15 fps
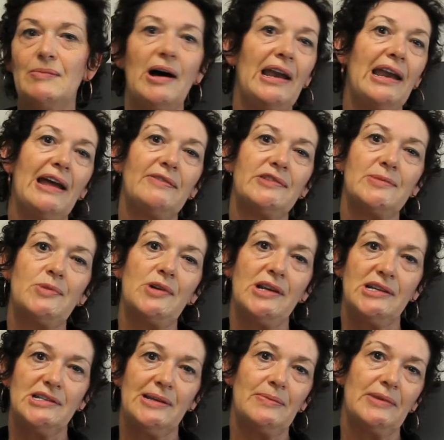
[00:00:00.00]
I love to put in
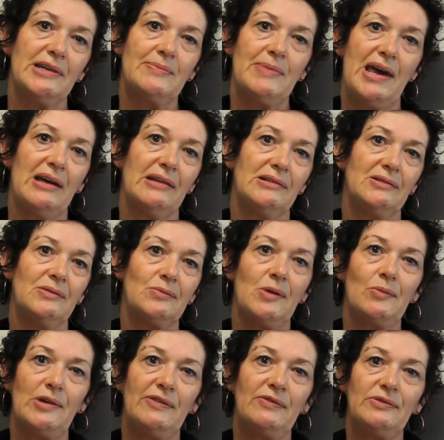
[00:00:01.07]
something about
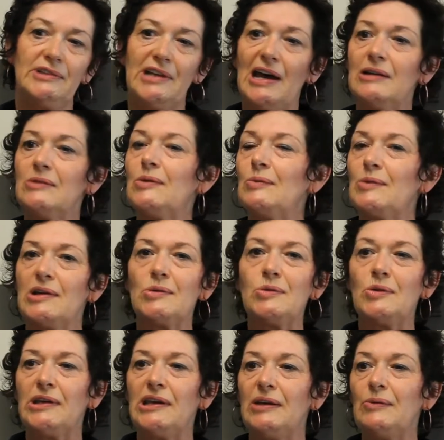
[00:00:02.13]
what we've done, what we're
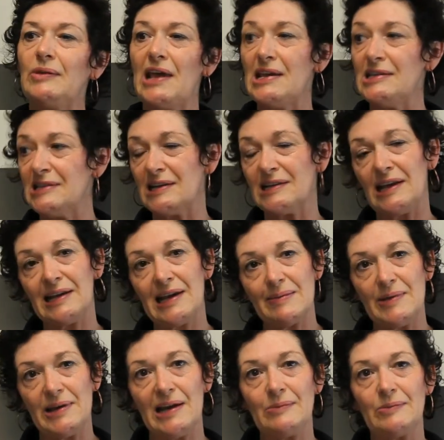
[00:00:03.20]
cooking. With Anzac Day
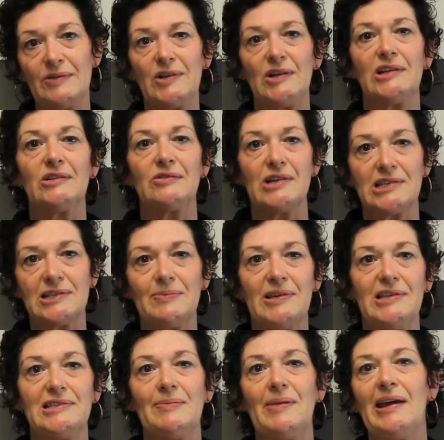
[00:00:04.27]
coming up, we've got little
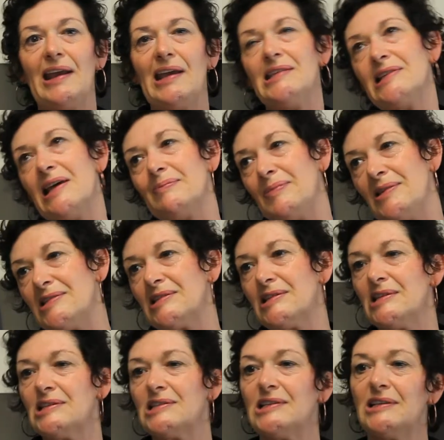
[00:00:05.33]
recipes about Anzac
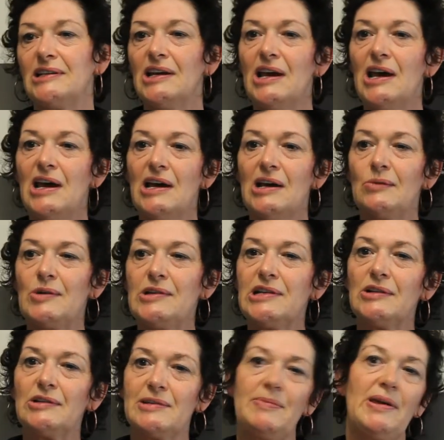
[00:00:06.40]
biscuits, and we
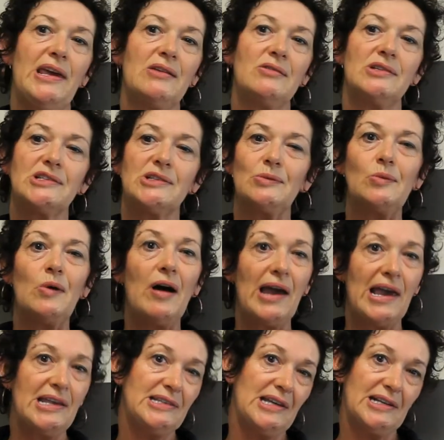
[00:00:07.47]
tell the parents why
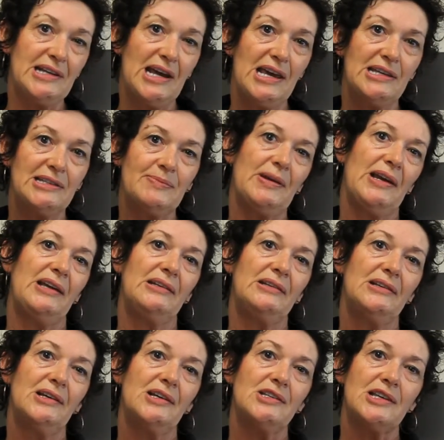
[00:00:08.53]
Anzac Day has been
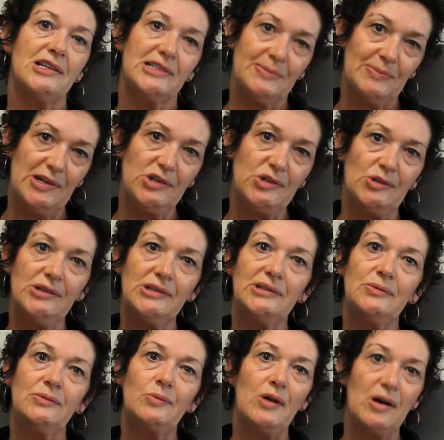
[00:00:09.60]
so special
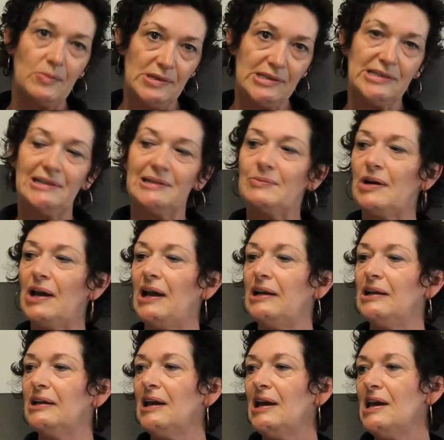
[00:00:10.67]
and why we celebrate
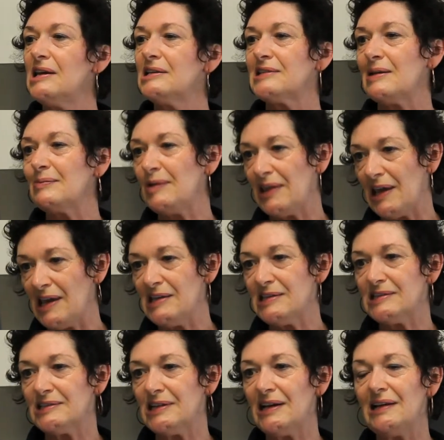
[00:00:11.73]
it. Same with
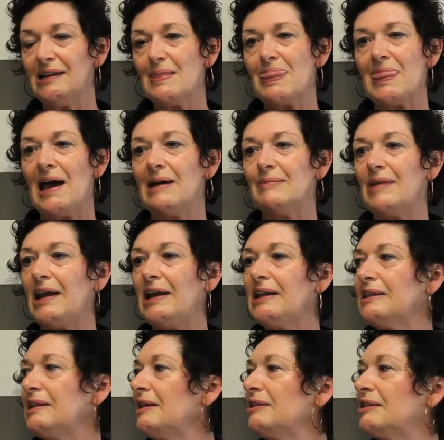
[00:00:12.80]
Easter.
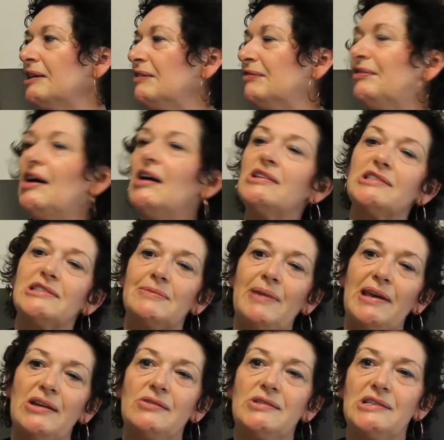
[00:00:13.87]
Anything that invites the
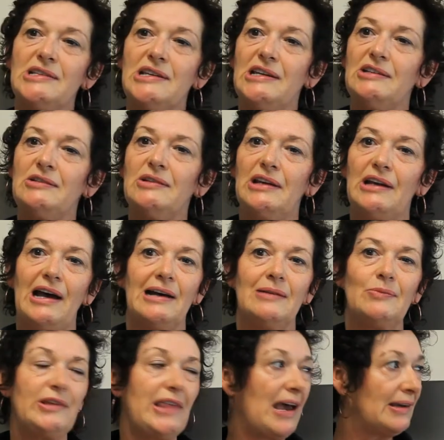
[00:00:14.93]
parents in.
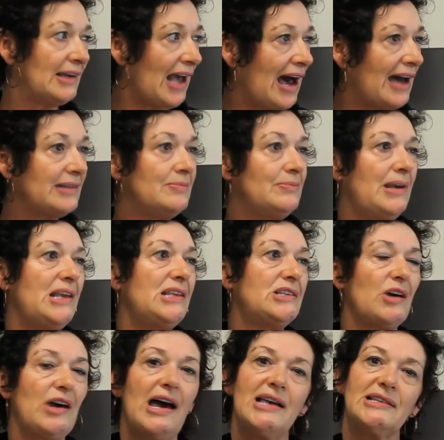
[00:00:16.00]
With our garden beds,
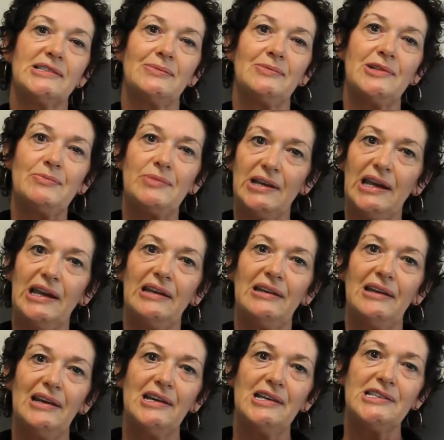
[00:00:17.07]
I ask them to bring in
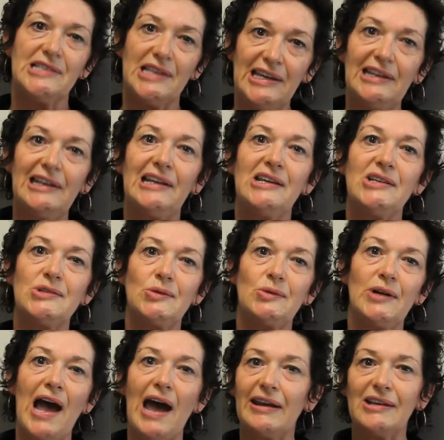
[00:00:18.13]
seedlings or
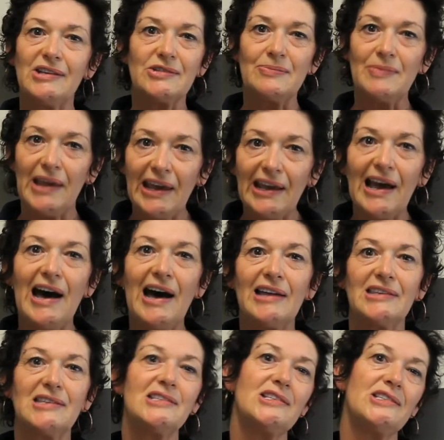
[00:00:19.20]
cuttings from their
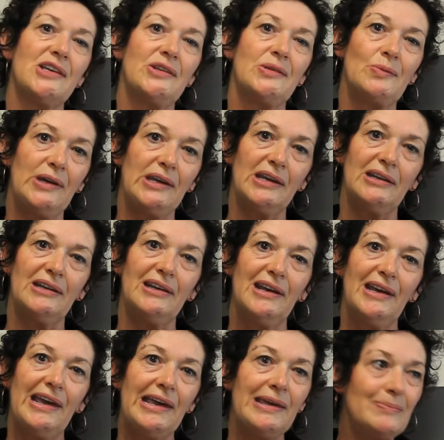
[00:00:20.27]
gardens so that we can
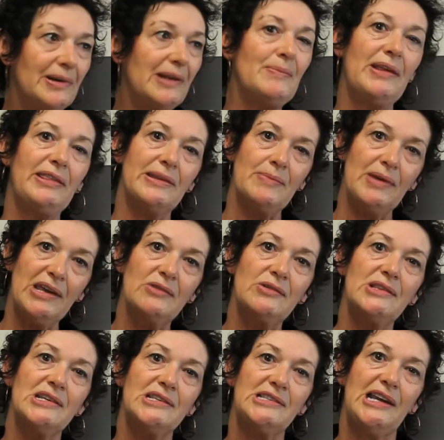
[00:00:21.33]
implement them here in
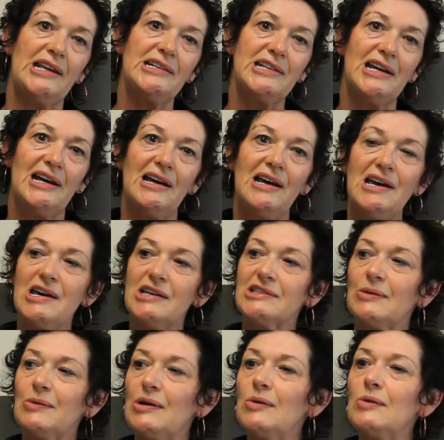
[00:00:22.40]
the centre.
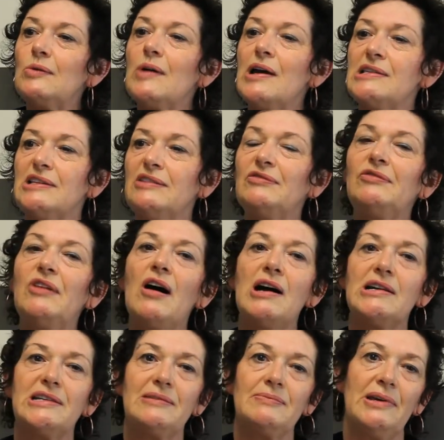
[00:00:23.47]
So we're always
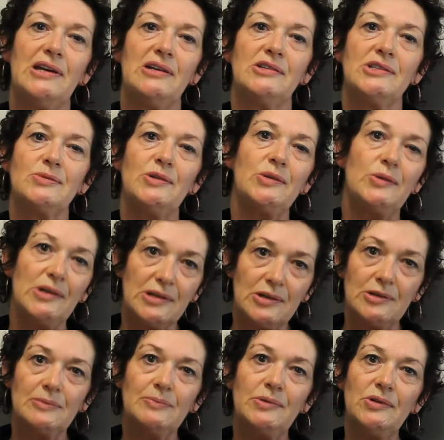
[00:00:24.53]
inviting parents. We're doing a
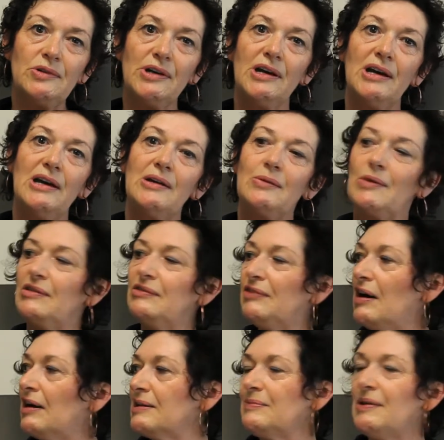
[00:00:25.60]
cookbook. We're
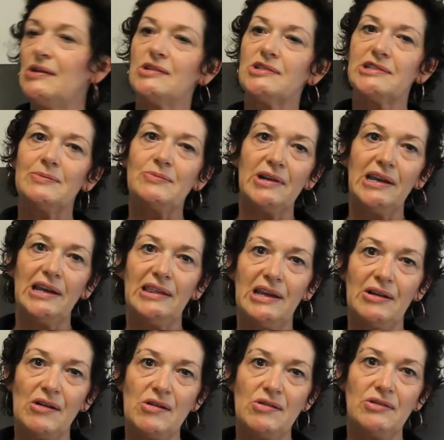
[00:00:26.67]
inviting parents to bring in
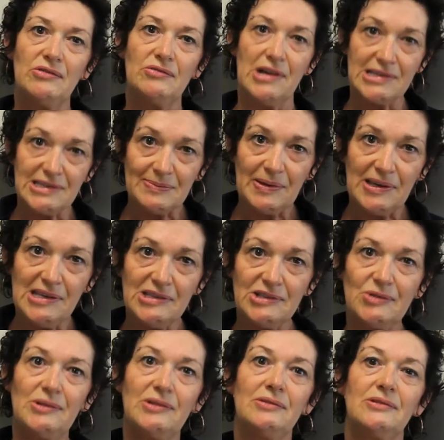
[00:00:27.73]
their own recipes
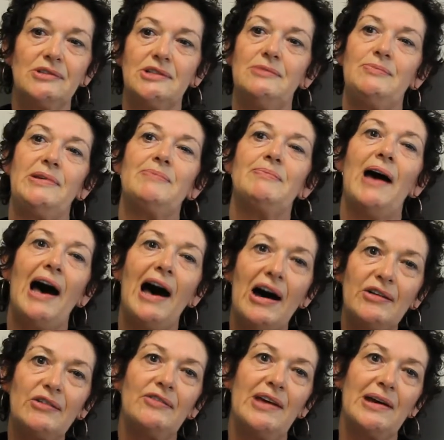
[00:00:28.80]
to be
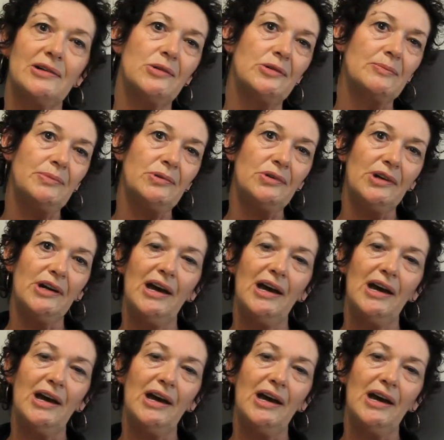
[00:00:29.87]
part of our cookbook.